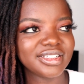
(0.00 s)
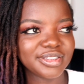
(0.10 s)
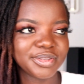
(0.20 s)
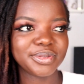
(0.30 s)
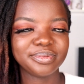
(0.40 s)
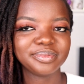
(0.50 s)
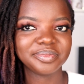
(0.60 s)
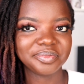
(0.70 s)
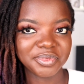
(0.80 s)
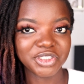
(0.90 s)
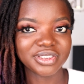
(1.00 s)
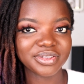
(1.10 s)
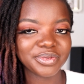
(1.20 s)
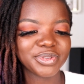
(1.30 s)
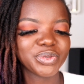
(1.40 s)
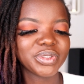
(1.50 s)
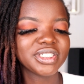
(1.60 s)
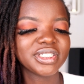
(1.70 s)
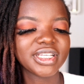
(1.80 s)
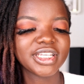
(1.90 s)
So slow switch
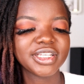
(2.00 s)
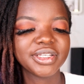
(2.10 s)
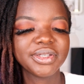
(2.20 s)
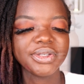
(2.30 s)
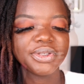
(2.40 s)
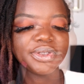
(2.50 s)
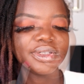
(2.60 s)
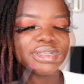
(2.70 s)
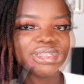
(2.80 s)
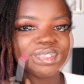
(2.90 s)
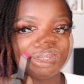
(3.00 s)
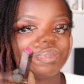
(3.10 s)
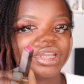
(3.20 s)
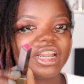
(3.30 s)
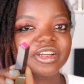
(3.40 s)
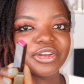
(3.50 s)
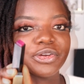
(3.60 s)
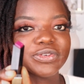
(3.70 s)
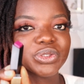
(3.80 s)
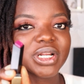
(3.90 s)
it back. Bring it out
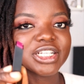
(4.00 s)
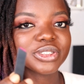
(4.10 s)
enough so that it